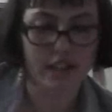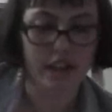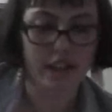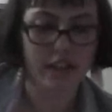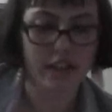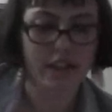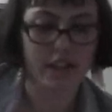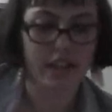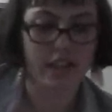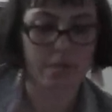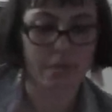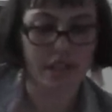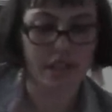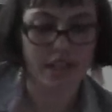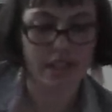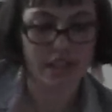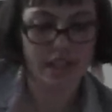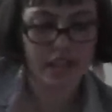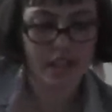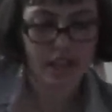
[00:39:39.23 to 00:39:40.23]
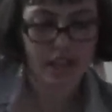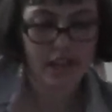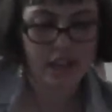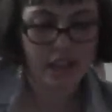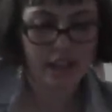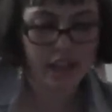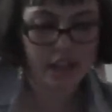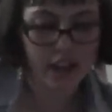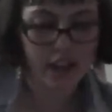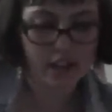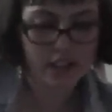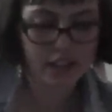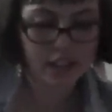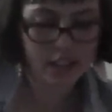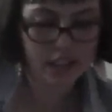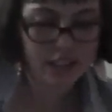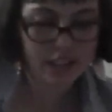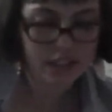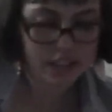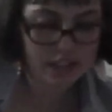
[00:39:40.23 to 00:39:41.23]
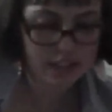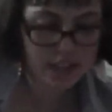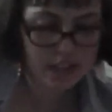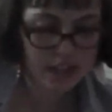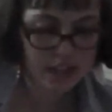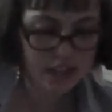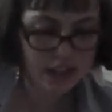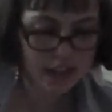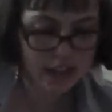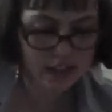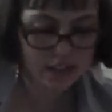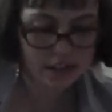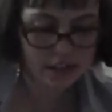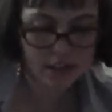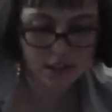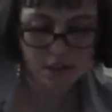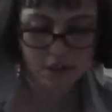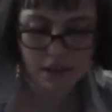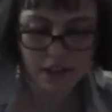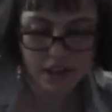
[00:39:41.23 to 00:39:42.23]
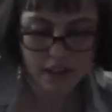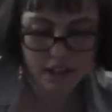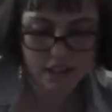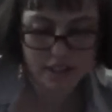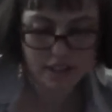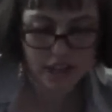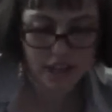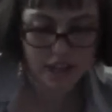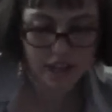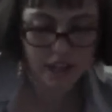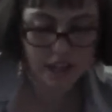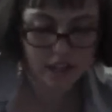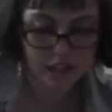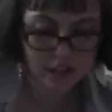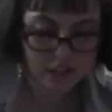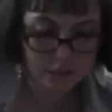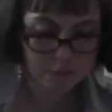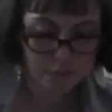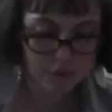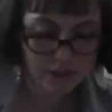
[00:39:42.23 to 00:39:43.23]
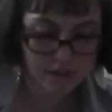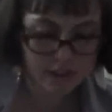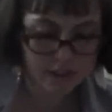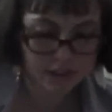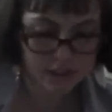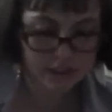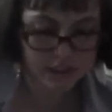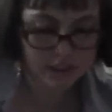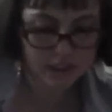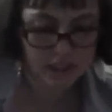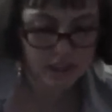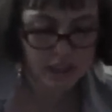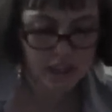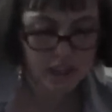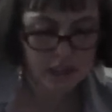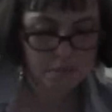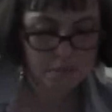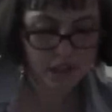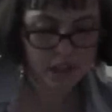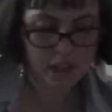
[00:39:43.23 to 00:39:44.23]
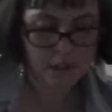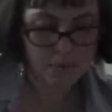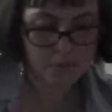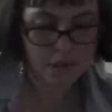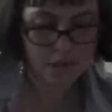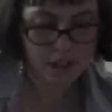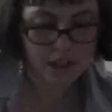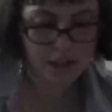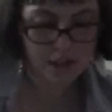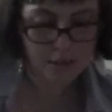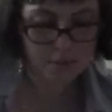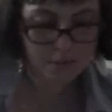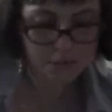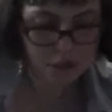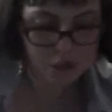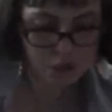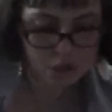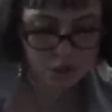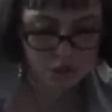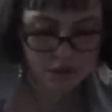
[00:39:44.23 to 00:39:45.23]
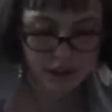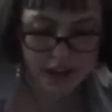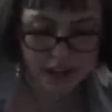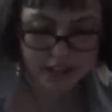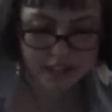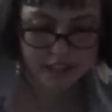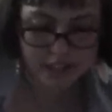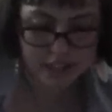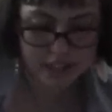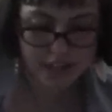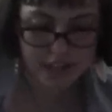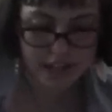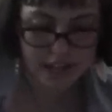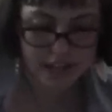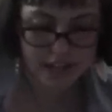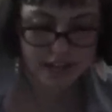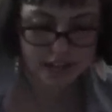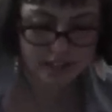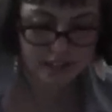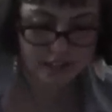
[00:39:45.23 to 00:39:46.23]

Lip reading: undisciplined. They constantly seek new and exciting experiences, but can become distracted and